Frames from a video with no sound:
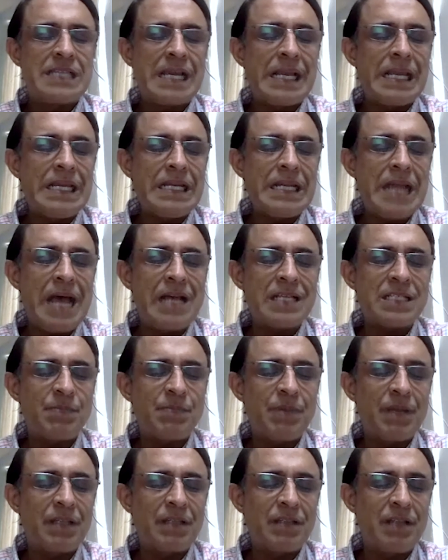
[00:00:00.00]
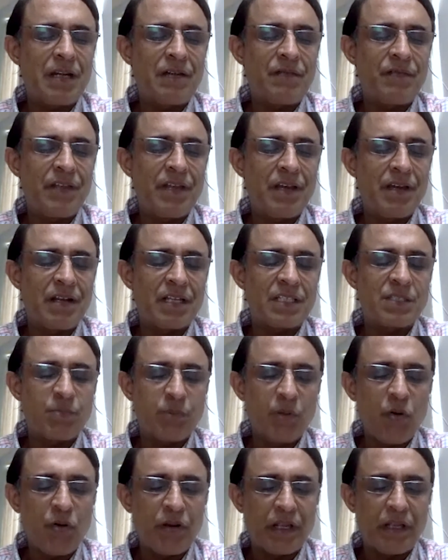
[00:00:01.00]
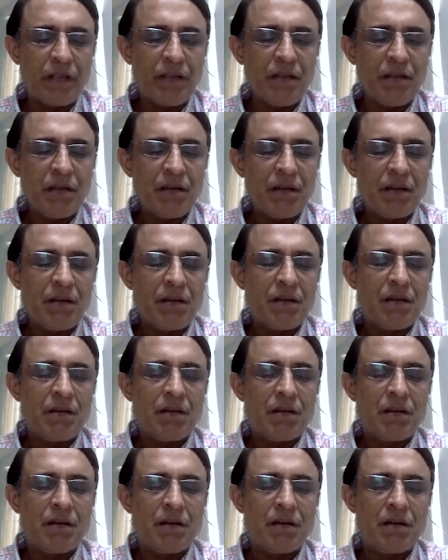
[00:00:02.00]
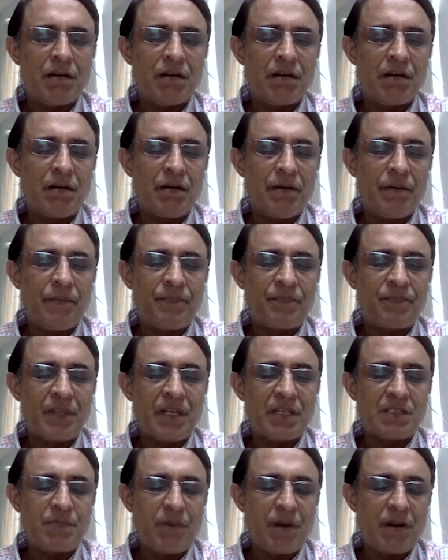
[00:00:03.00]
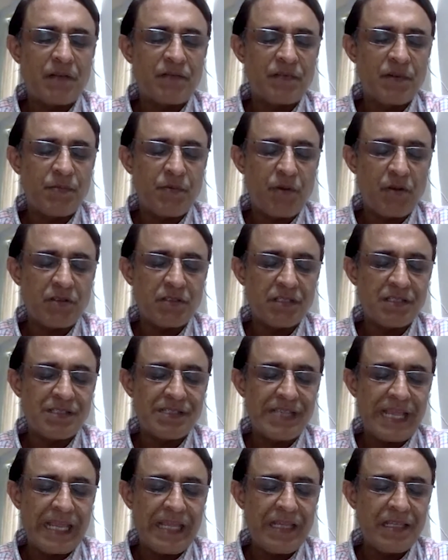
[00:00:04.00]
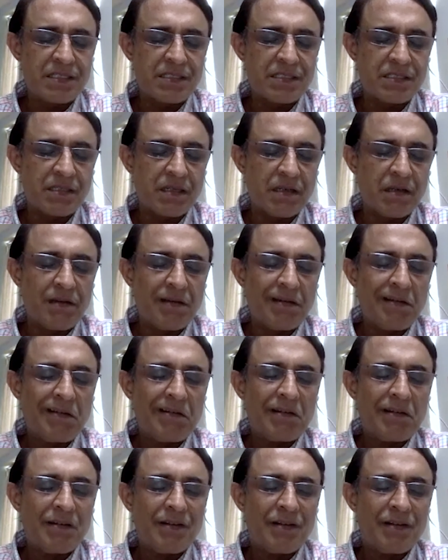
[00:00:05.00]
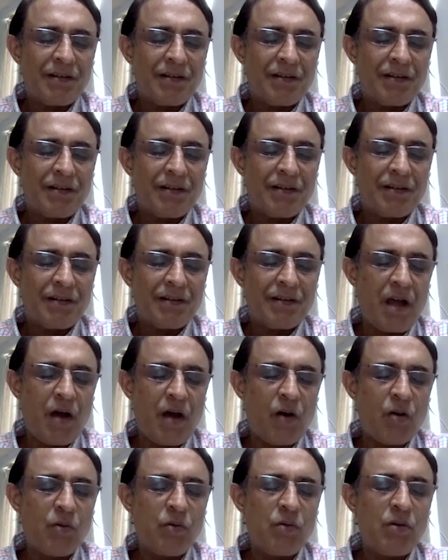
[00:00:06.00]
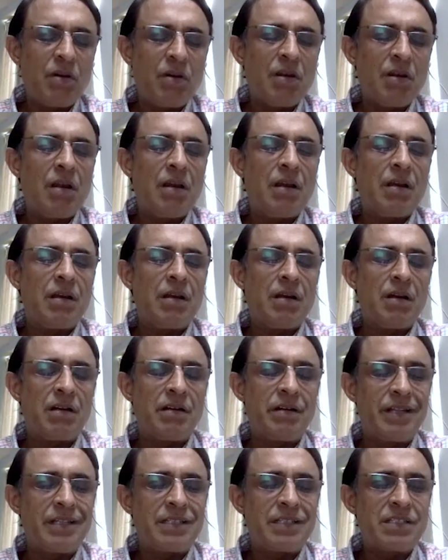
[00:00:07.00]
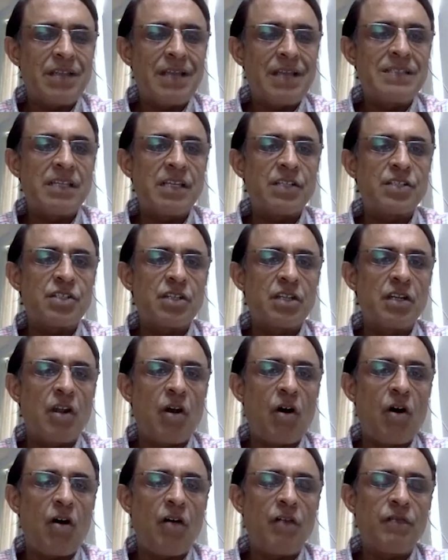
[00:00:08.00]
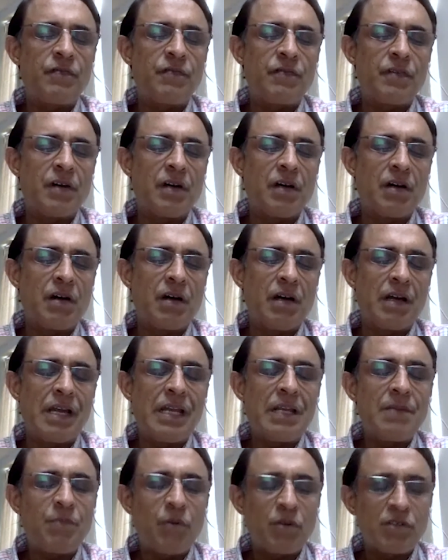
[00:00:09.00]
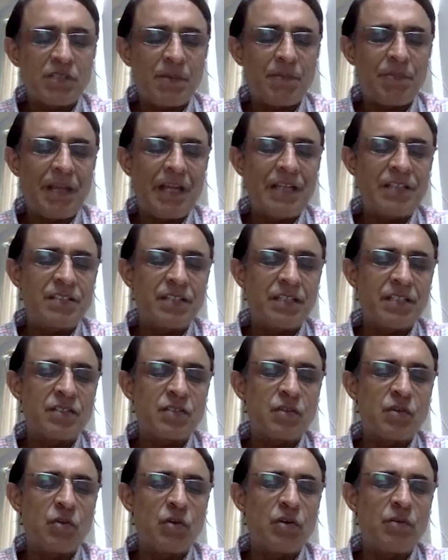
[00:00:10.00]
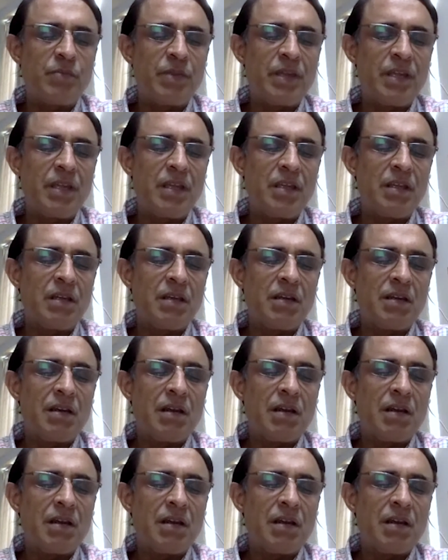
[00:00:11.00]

second aspect that we are exploring as part of the process is look at how digitization of input supply chains could be